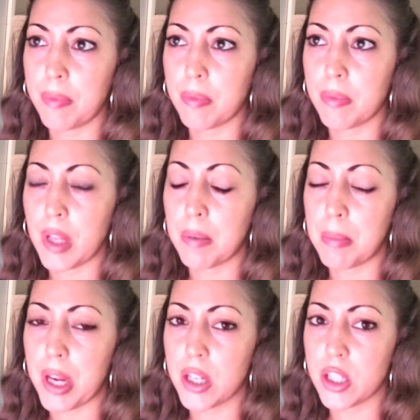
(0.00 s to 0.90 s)

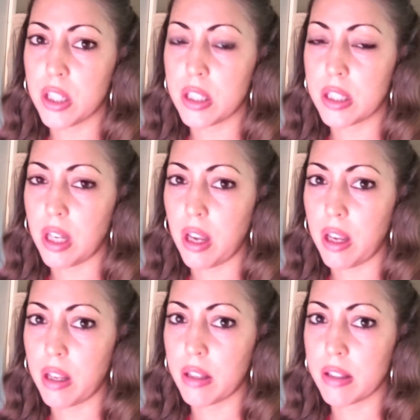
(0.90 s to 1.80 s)
inpatient
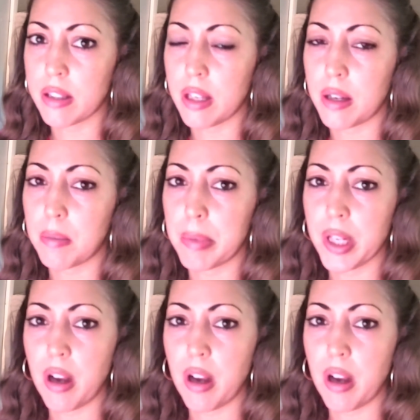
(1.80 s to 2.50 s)
stays in big